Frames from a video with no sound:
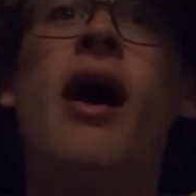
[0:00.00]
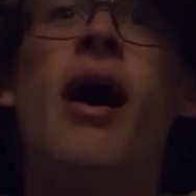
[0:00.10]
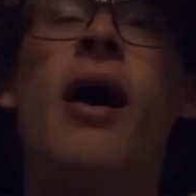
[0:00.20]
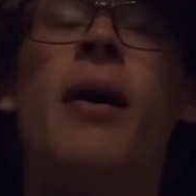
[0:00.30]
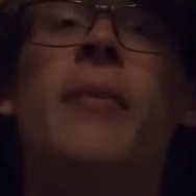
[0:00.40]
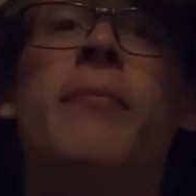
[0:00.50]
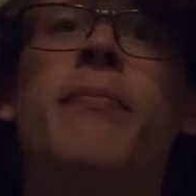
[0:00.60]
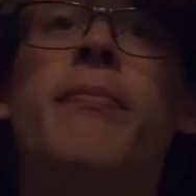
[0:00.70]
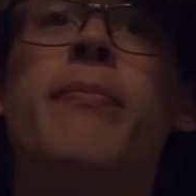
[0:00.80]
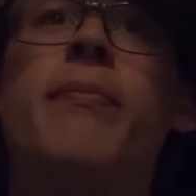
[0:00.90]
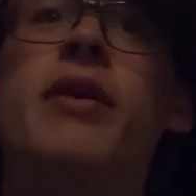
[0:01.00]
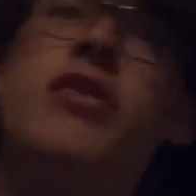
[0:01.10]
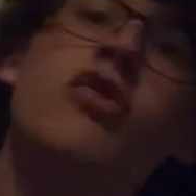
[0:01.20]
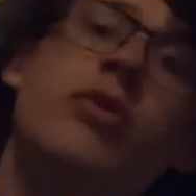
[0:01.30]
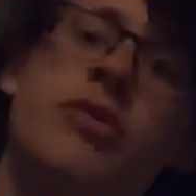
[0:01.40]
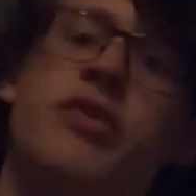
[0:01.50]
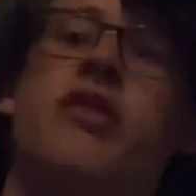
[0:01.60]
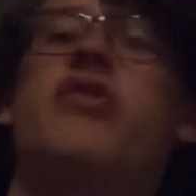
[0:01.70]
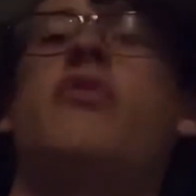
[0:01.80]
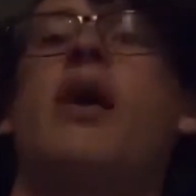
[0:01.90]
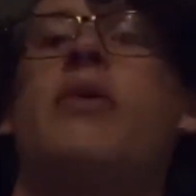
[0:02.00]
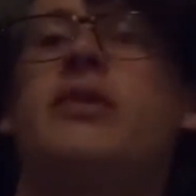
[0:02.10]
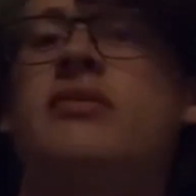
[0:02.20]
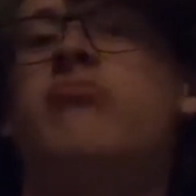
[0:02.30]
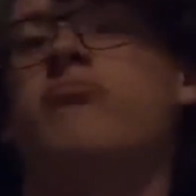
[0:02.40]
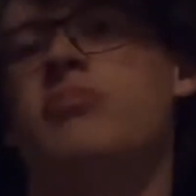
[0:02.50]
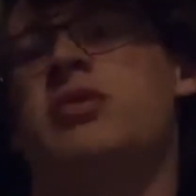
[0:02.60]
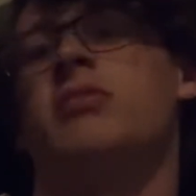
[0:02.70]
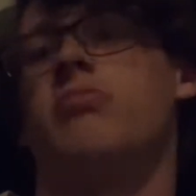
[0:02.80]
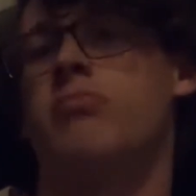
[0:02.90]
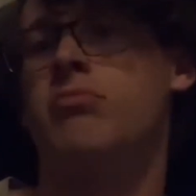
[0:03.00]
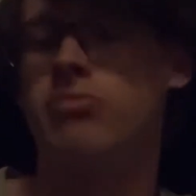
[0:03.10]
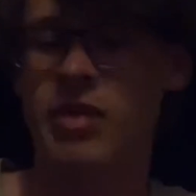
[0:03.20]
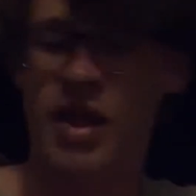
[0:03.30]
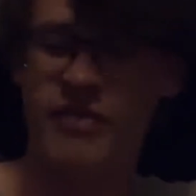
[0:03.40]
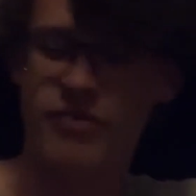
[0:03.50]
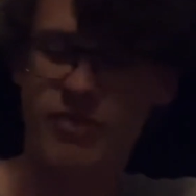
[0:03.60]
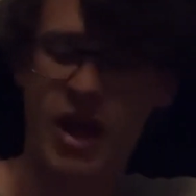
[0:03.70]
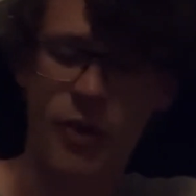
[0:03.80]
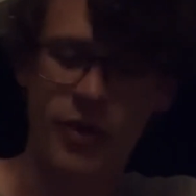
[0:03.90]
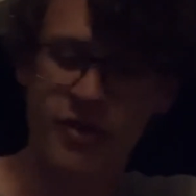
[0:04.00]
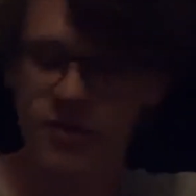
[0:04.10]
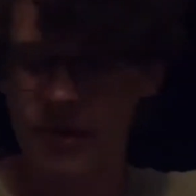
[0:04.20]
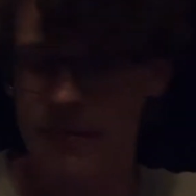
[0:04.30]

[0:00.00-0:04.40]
But 232 hours is a lot of hours.